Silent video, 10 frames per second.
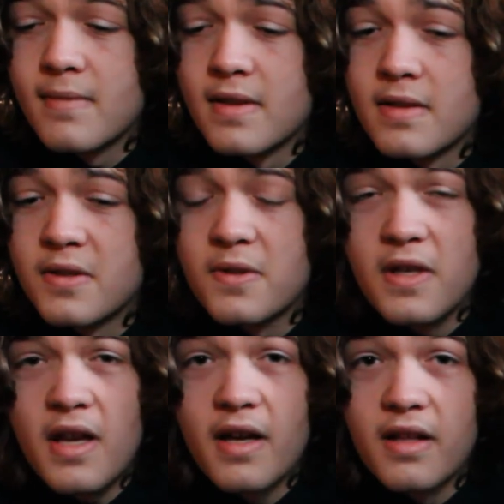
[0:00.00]
So
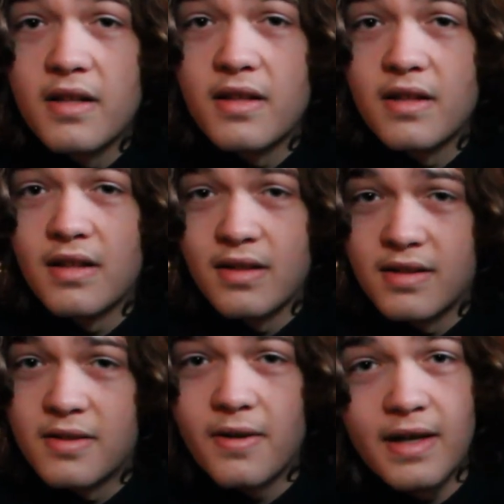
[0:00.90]
yeah,
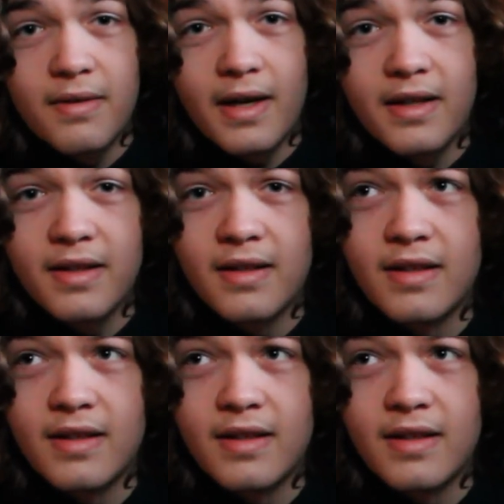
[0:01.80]
so I